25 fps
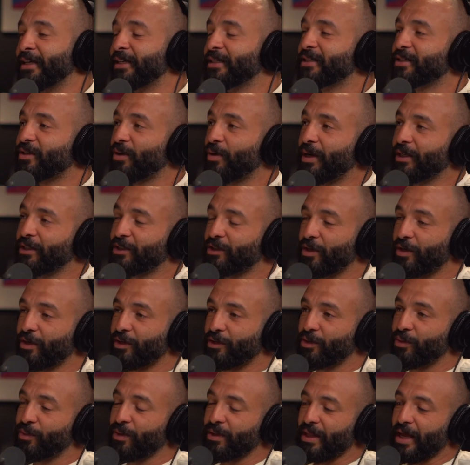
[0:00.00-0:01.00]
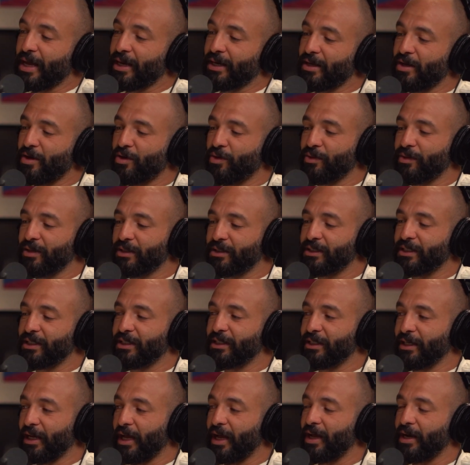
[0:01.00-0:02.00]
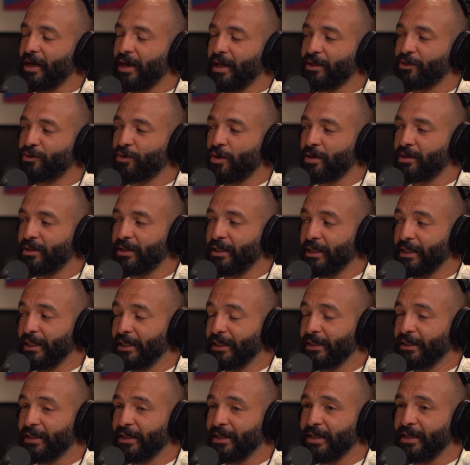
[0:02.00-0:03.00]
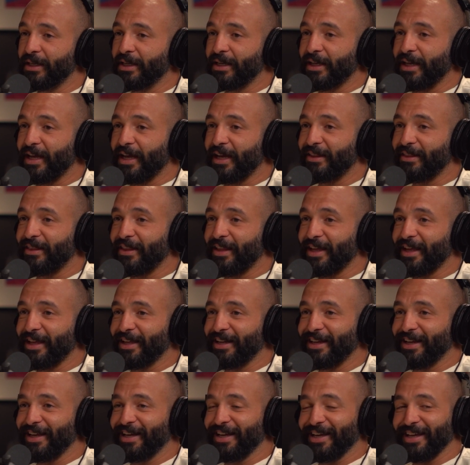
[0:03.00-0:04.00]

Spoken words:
So I started doing that here in the city, halal drug dealing. And then